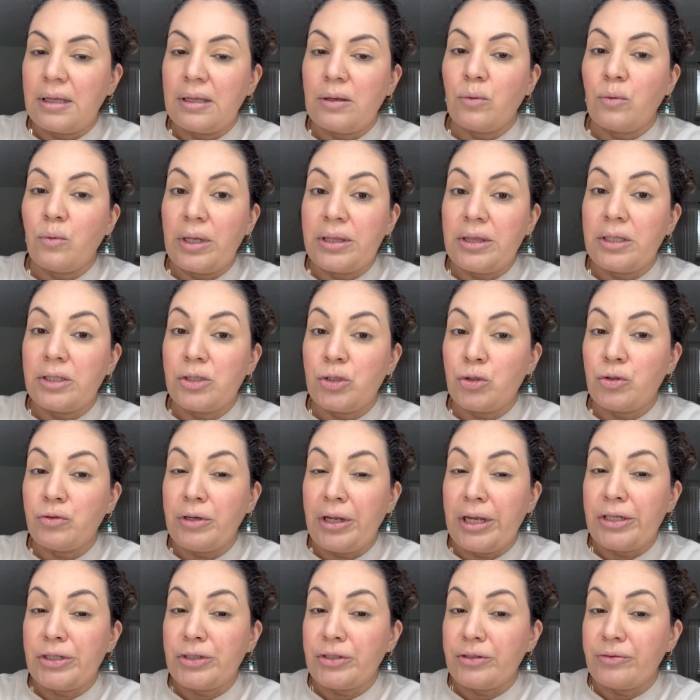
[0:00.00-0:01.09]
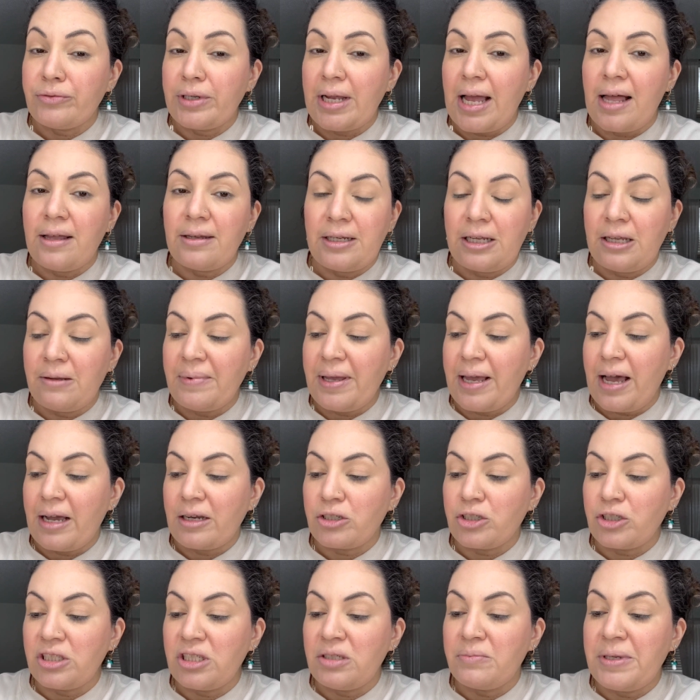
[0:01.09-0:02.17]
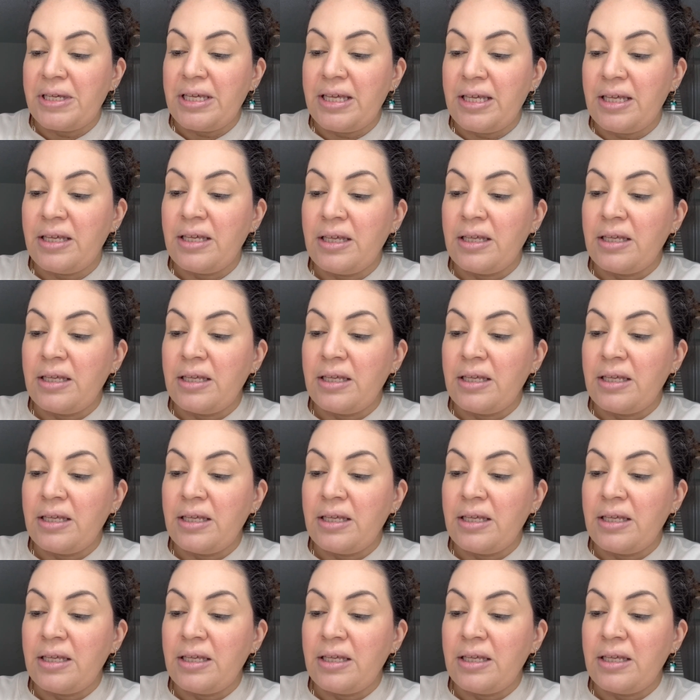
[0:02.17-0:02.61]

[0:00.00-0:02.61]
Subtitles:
what the true nature of reality may actually be